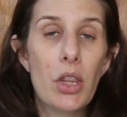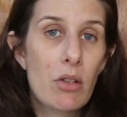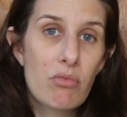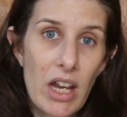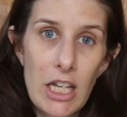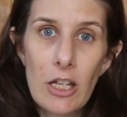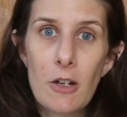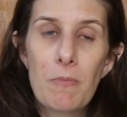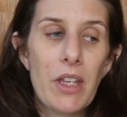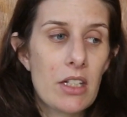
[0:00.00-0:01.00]
the
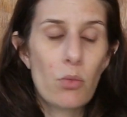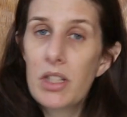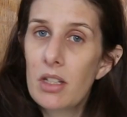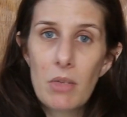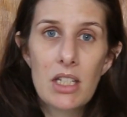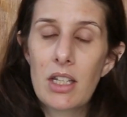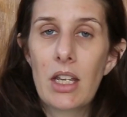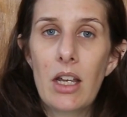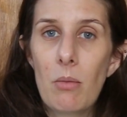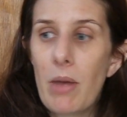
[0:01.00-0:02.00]
regular. It's what's in my
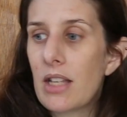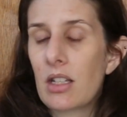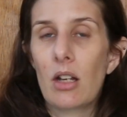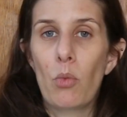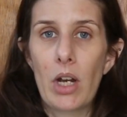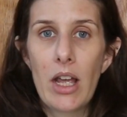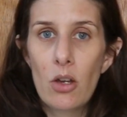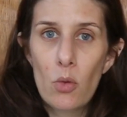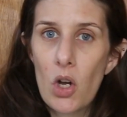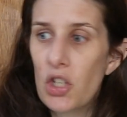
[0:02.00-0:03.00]
skincare basket. When I go
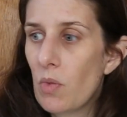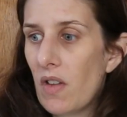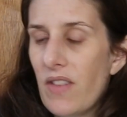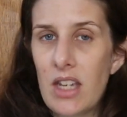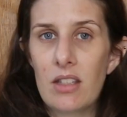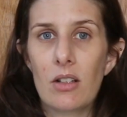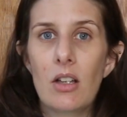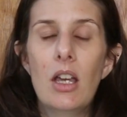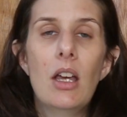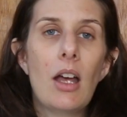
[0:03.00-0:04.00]
to wash my face
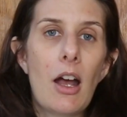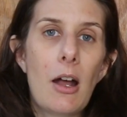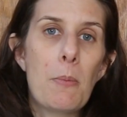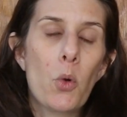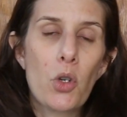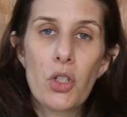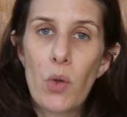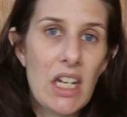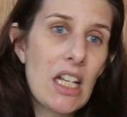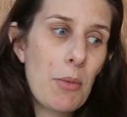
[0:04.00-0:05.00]
or do
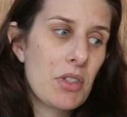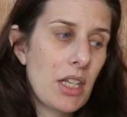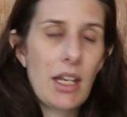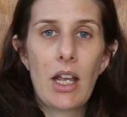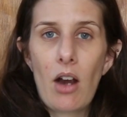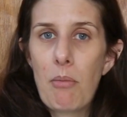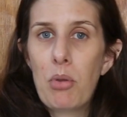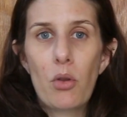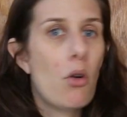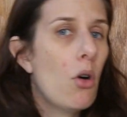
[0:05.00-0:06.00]
any type of skincare, I
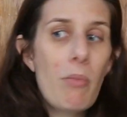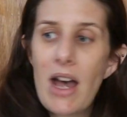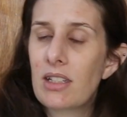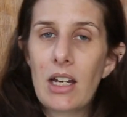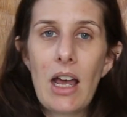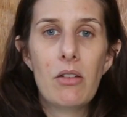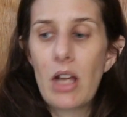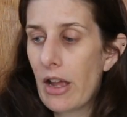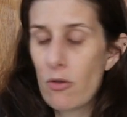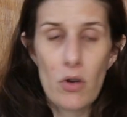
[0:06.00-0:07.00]
pull the whole basket out.
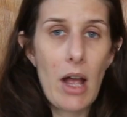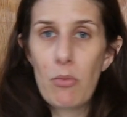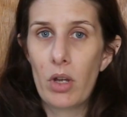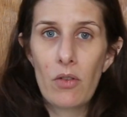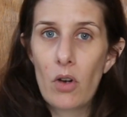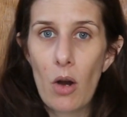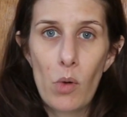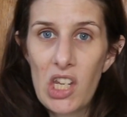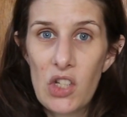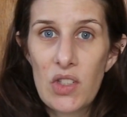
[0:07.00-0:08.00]
I grab whatever I
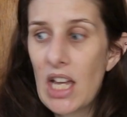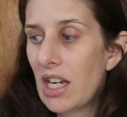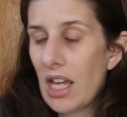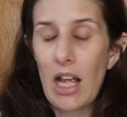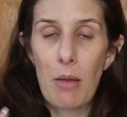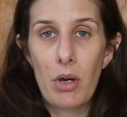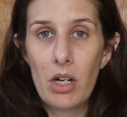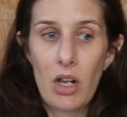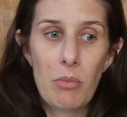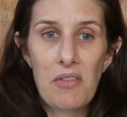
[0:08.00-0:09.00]
want to use that day. I put it
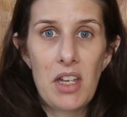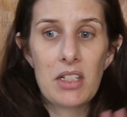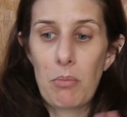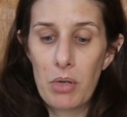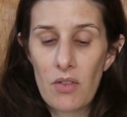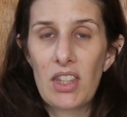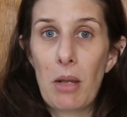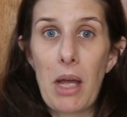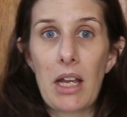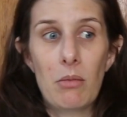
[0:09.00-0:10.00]
on my face. I put everything
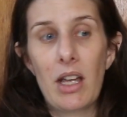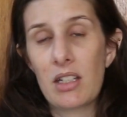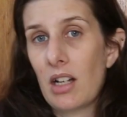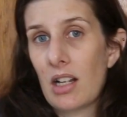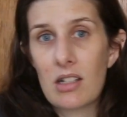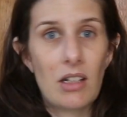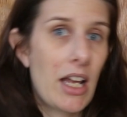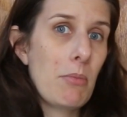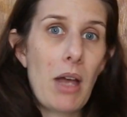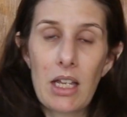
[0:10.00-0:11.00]
back in the basket and I slide
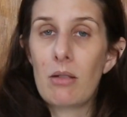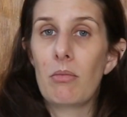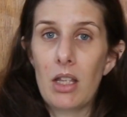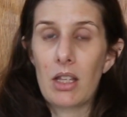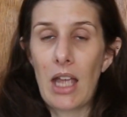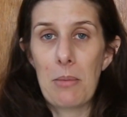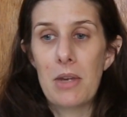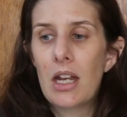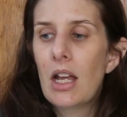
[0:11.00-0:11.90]
it back in the cabinet.